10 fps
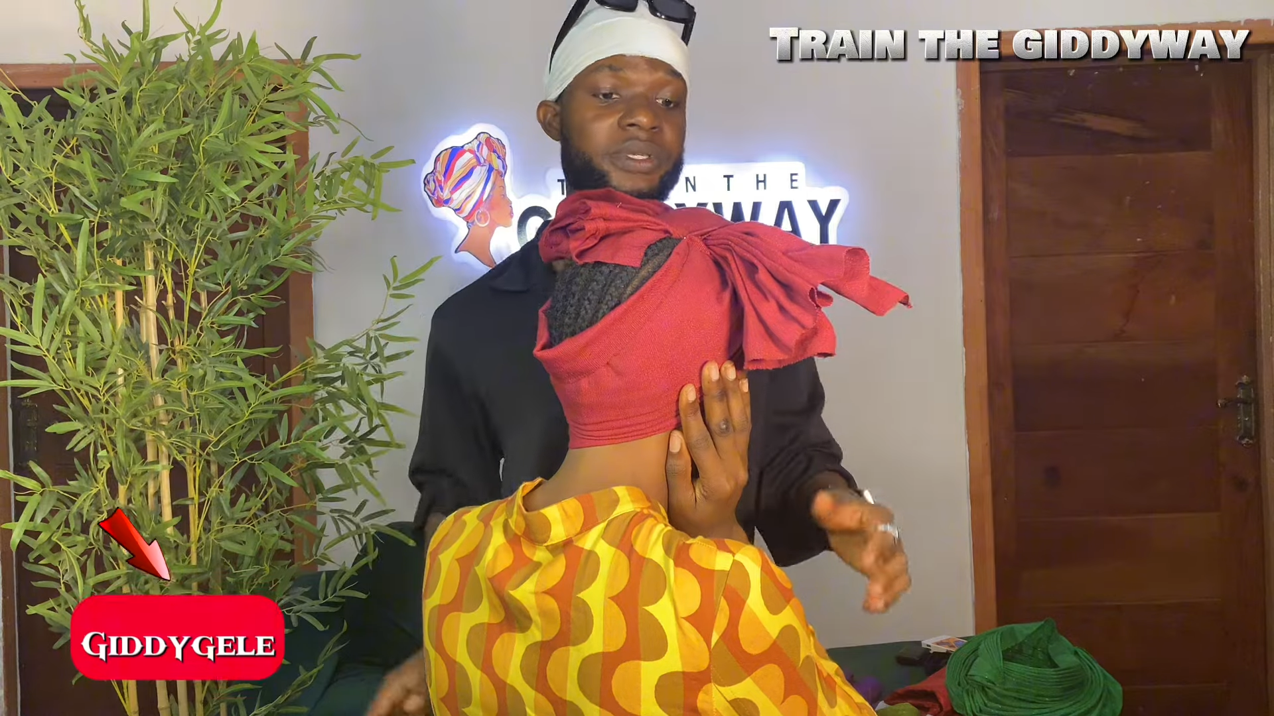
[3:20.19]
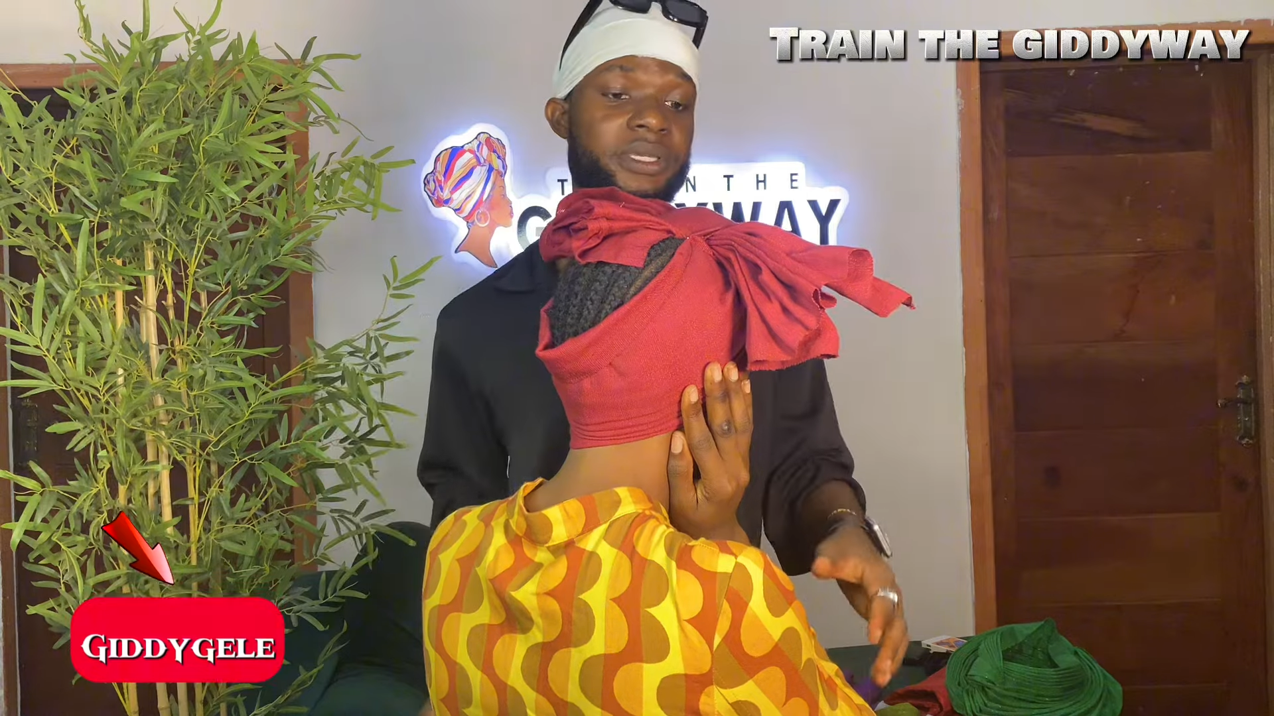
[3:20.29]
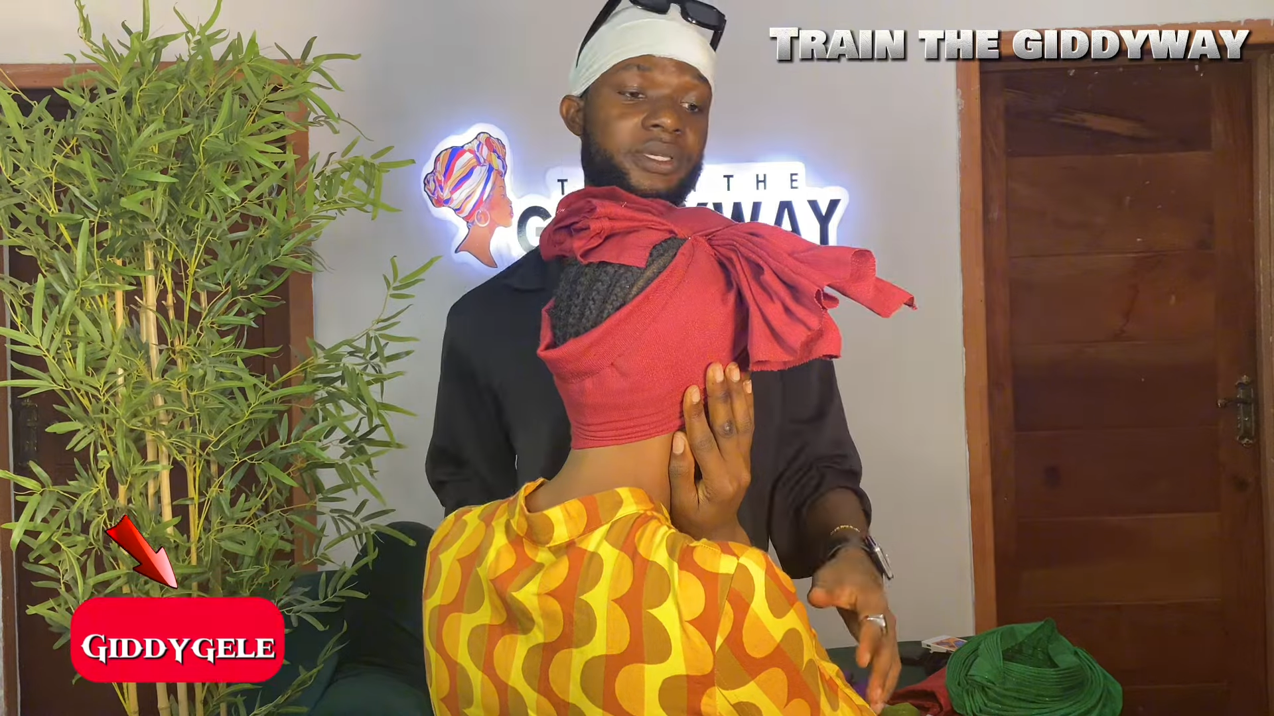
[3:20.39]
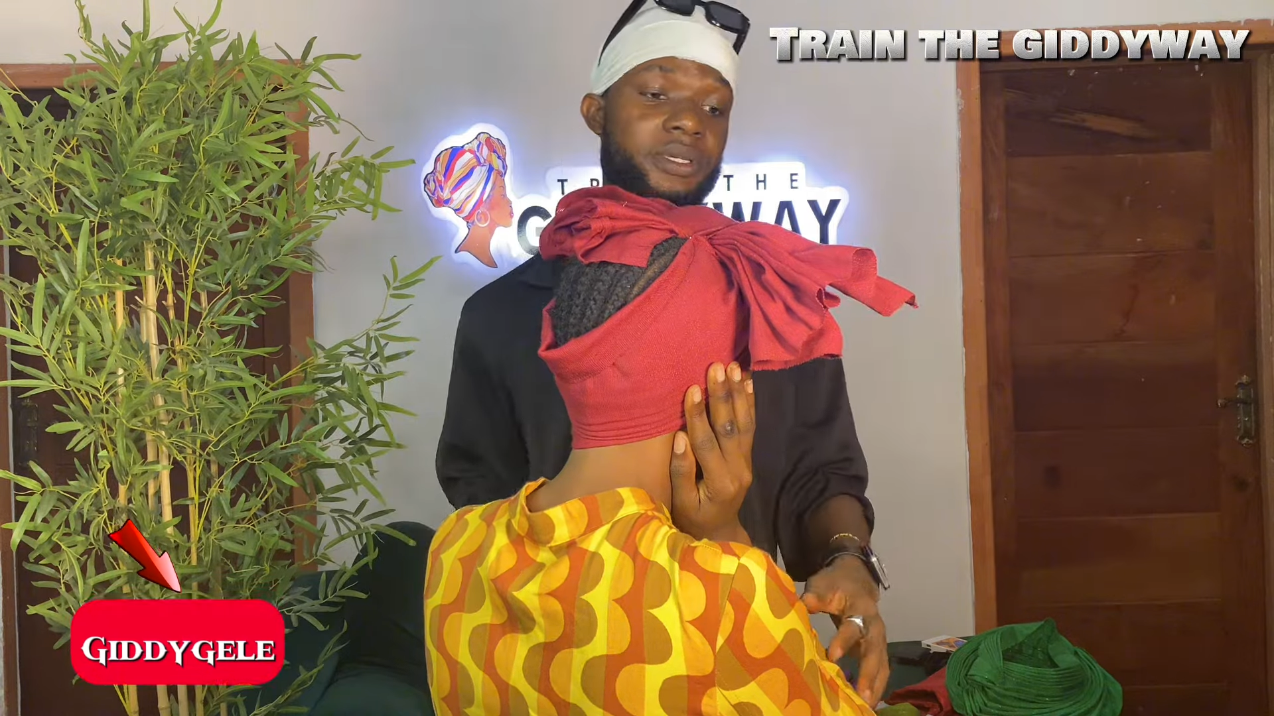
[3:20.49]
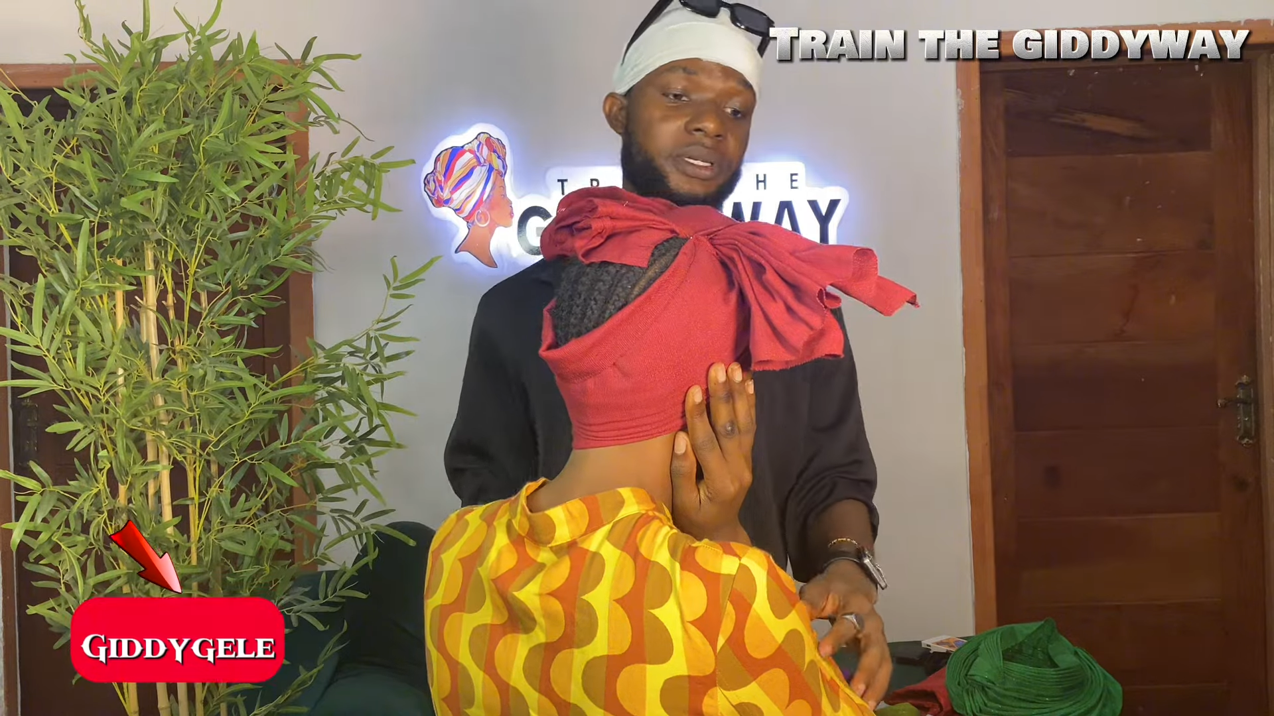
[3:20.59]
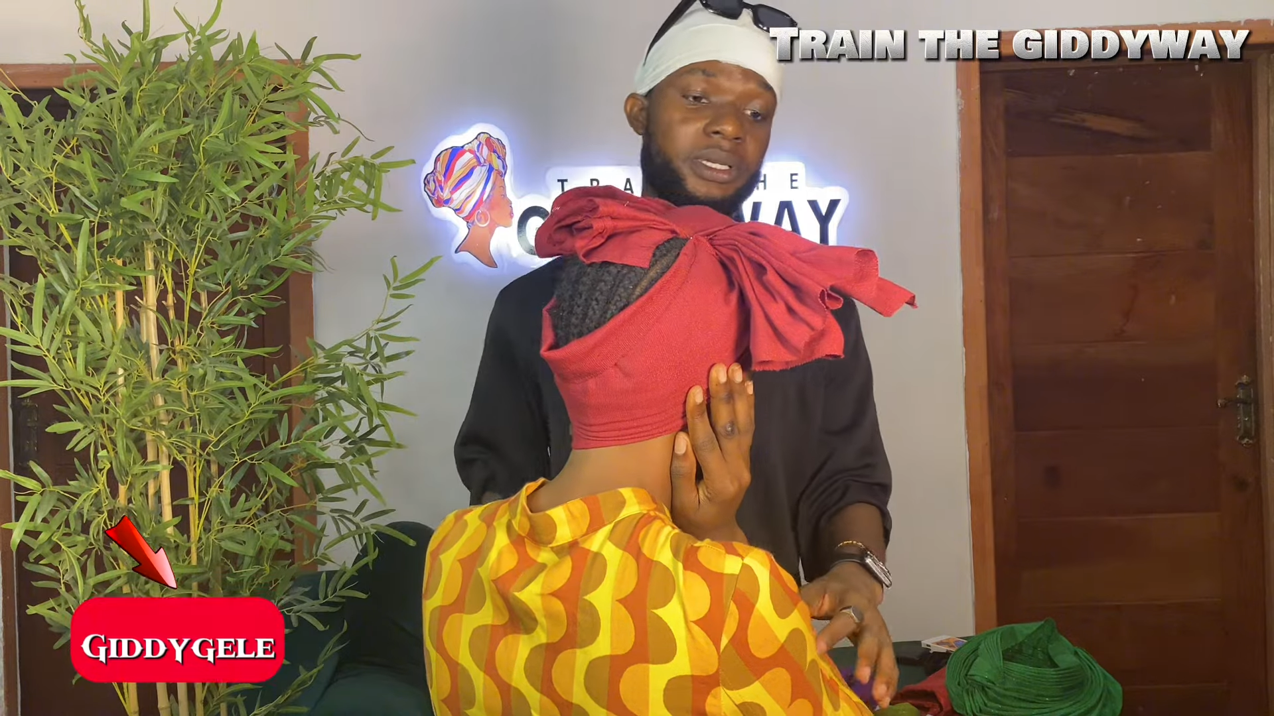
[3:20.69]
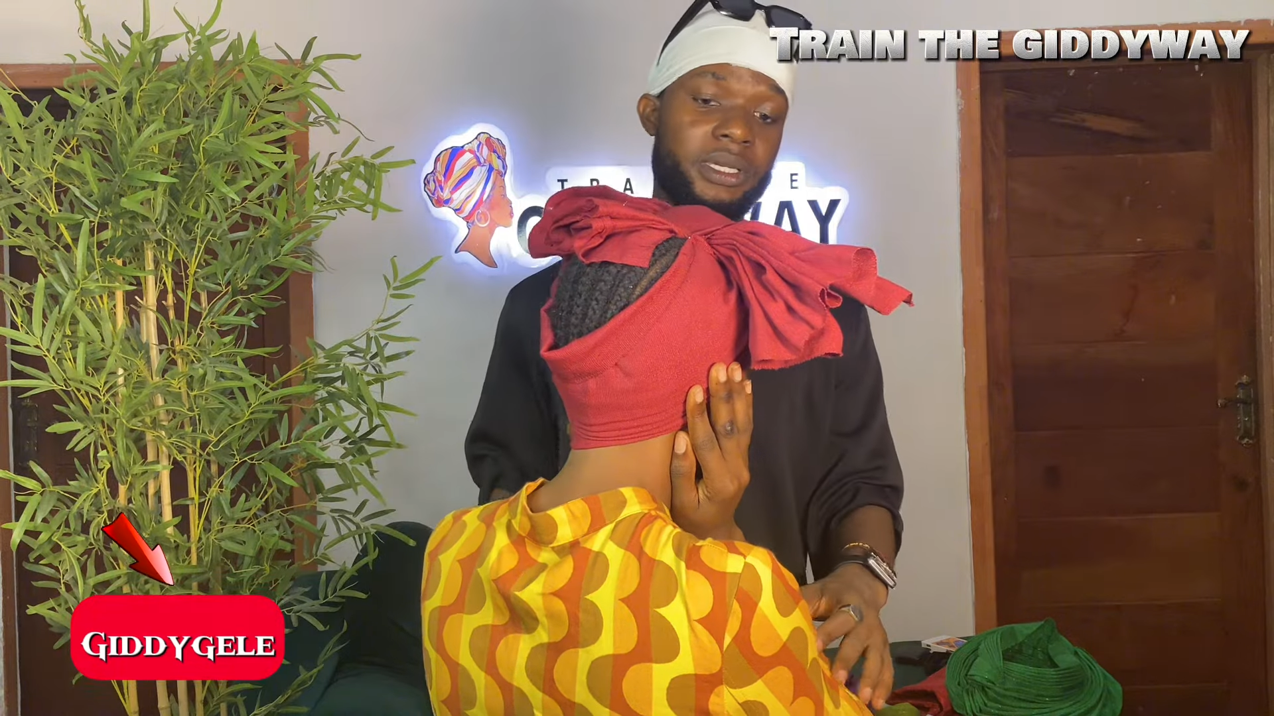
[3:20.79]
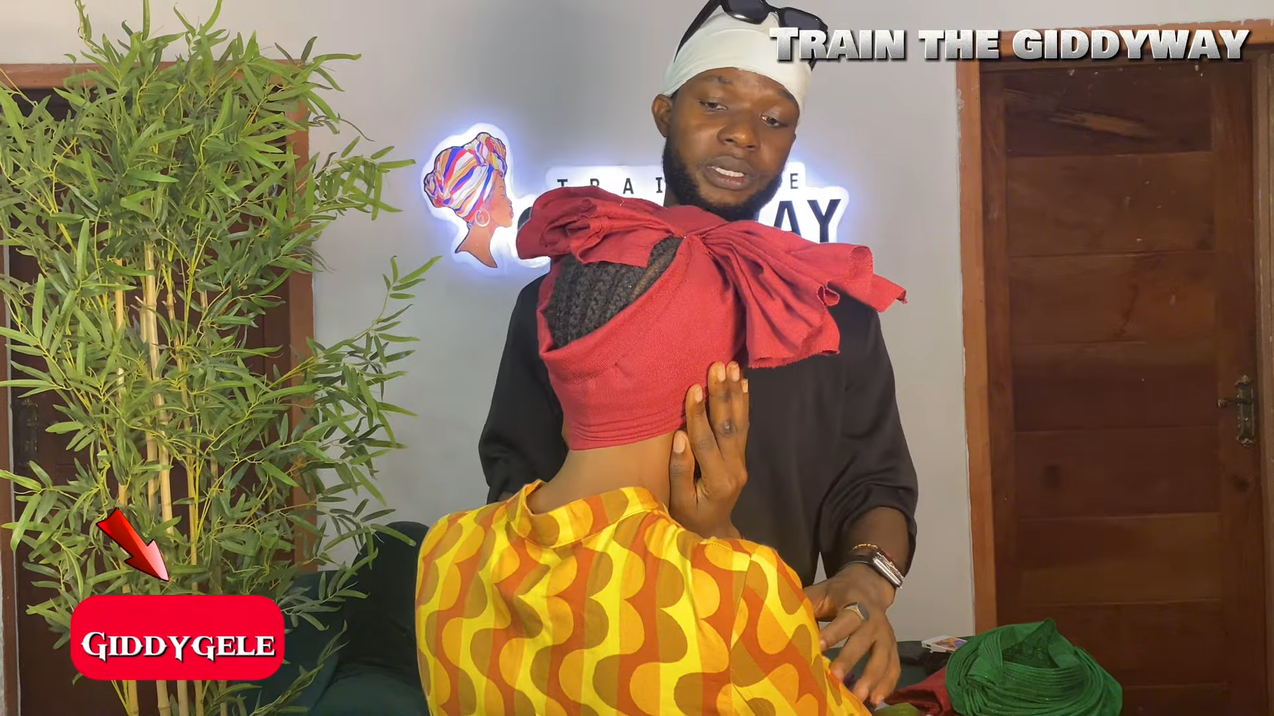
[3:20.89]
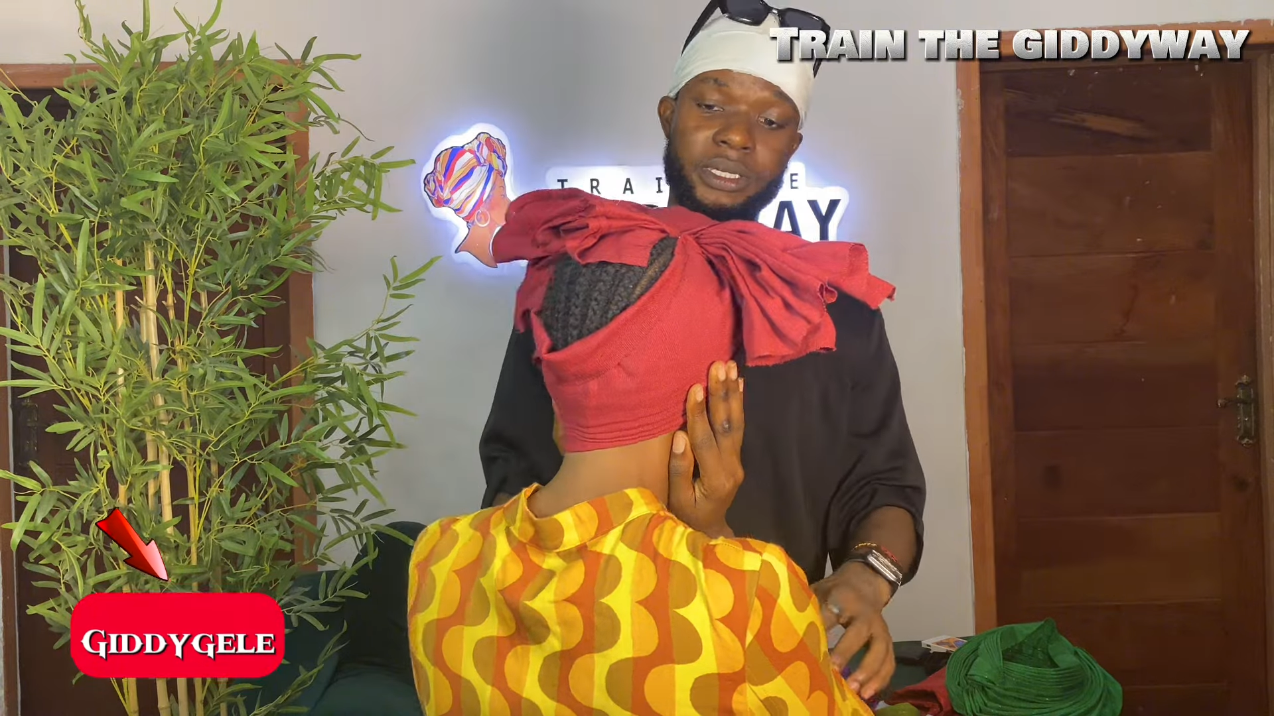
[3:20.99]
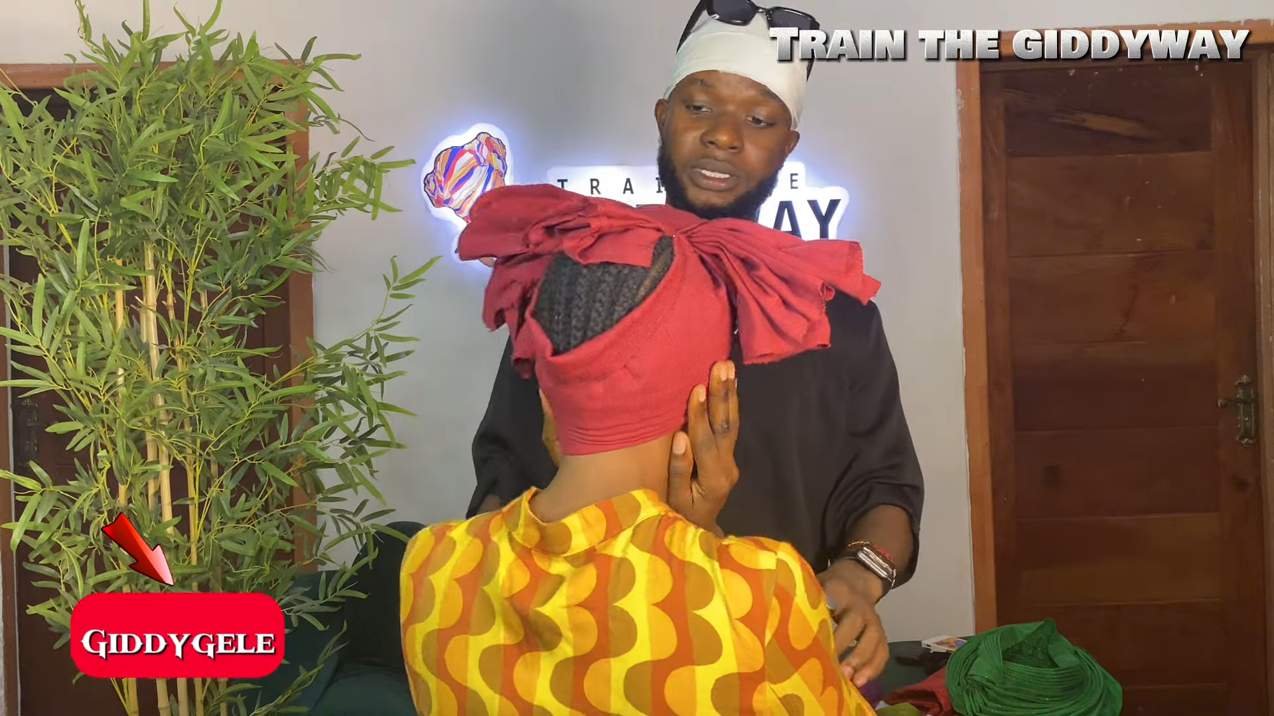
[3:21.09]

way. Okay.